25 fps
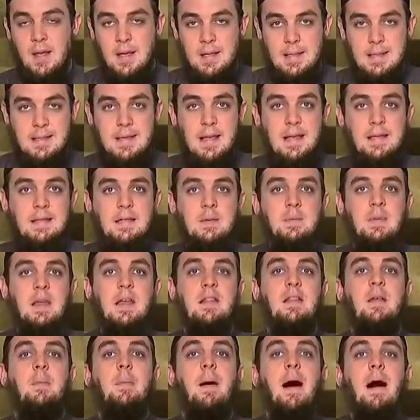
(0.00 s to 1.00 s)
say to me
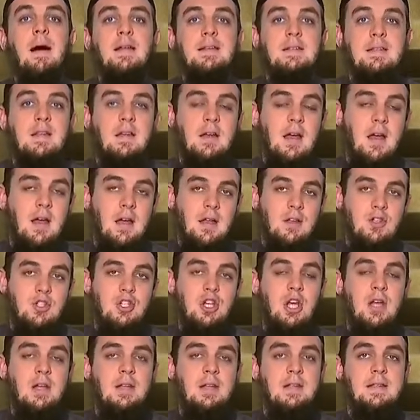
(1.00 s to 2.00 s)
in the past,
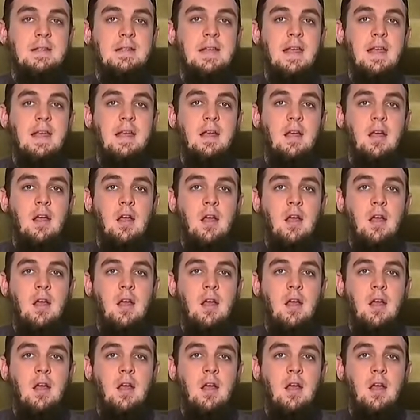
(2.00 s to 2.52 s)
turn and say,